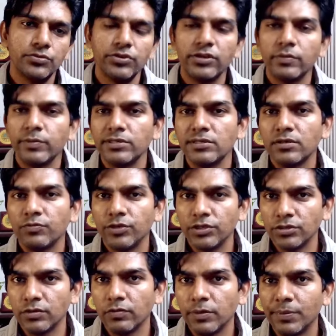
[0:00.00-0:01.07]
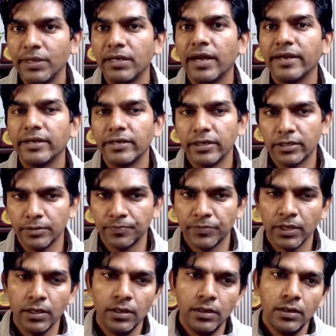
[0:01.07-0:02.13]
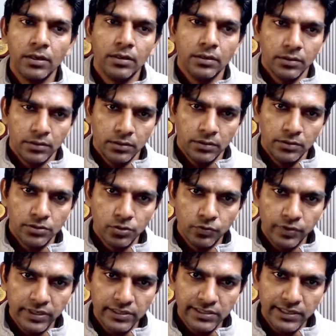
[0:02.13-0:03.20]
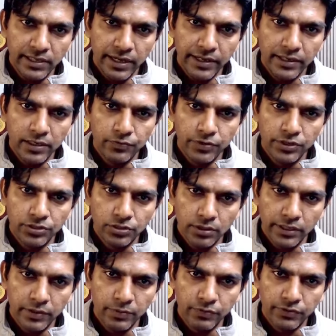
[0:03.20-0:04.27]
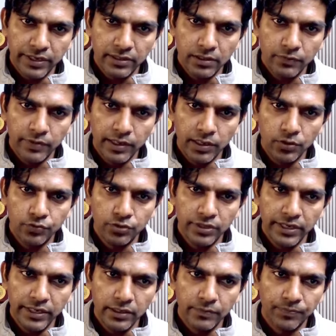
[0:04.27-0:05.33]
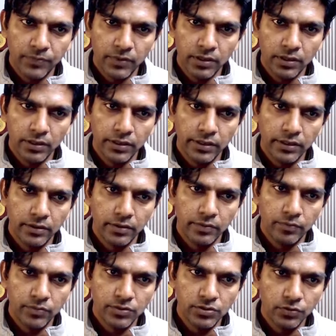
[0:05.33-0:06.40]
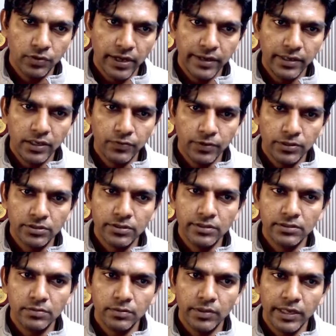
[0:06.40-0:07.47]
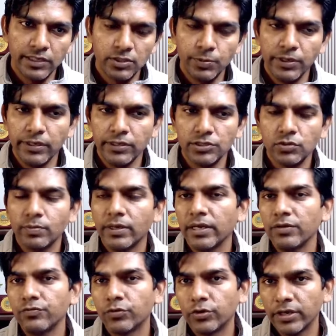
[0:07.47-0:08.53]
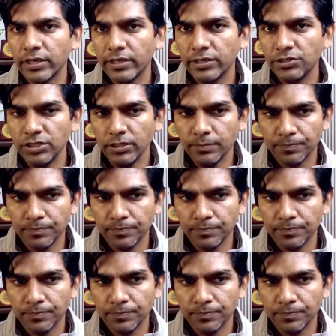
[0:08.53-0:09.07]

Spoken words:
it means the friction will be kinetic. So what is the kinetic friction? Let me find the value for that. So kinetic friction is experienced by 40 kg.